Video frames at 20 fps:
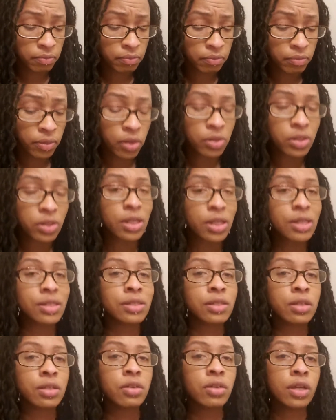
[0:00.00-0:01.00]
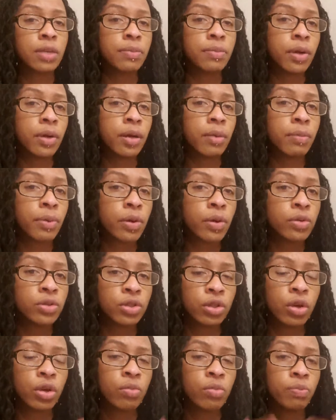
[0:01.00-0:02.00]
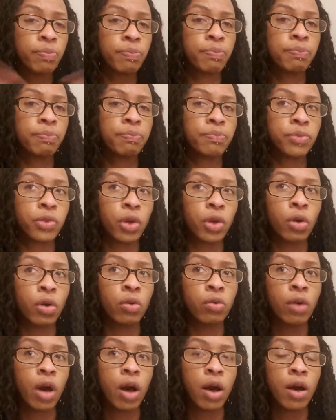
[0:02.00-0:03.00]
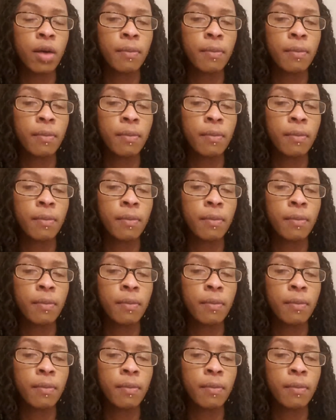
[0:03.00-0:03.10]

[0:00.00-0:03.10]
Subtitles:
they're saying still keep your composure. Don't Don't